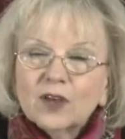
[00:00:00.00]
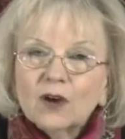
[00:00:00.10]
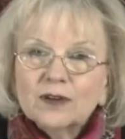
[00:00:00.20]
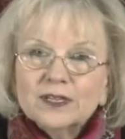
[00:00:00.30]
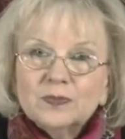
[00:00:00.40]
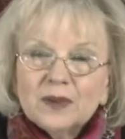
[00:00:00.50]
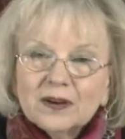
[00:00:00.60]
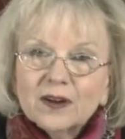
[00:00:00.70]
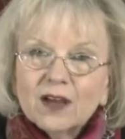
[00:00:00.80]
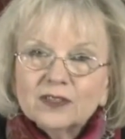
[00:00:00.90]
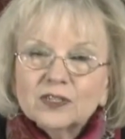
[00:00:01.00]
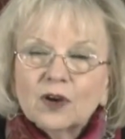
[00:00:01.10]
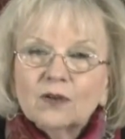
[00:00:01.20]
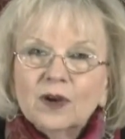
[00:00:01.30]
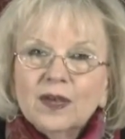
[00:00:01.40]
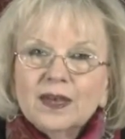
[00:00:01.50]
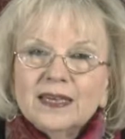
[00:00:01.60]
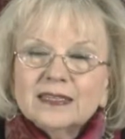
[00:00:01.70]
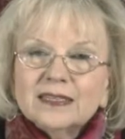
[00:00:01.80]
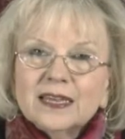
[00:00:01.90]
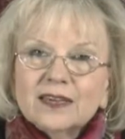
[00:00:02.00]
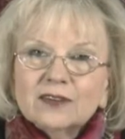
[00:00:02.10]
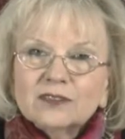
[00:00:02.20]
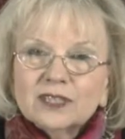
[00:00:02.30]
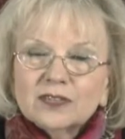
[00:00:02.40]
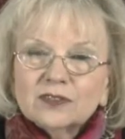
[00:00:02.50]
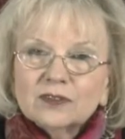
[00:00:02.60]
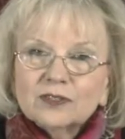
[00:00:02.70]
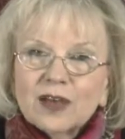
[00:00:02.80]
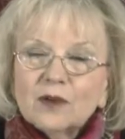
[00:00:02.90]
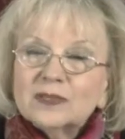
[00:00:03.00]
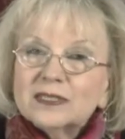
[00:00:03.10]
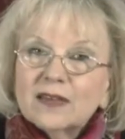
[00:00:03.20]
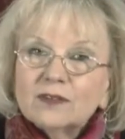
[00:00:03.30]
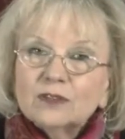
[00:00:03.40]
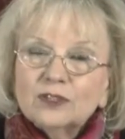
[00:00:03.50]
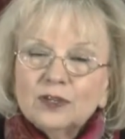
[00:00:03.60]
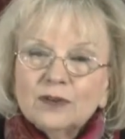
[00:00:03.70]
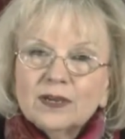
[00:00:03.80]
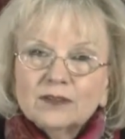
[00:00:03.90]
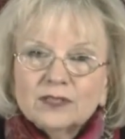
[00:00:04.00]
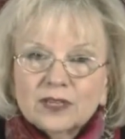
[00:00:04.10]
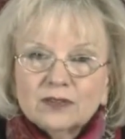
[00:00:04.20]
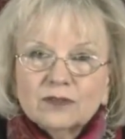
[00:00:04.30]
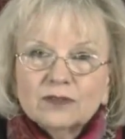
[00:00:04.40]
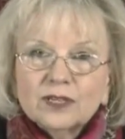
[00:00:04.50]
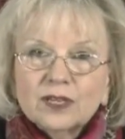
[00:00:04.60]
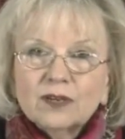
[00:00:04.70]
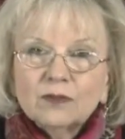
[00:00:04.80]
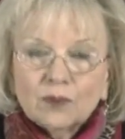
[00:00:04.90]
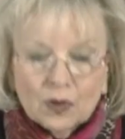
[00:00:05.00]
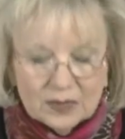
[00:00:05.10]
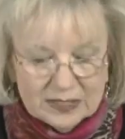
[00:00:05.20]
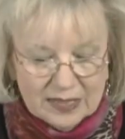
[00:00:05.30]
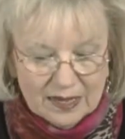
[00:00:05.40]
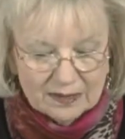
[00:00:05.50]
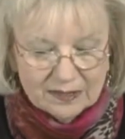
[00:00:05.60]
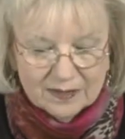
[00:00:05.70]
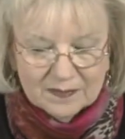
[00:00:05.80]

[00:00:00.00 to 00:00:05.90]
The Holy Spirit also is the intercessor. So I always say there's two intercessors in Romans 8.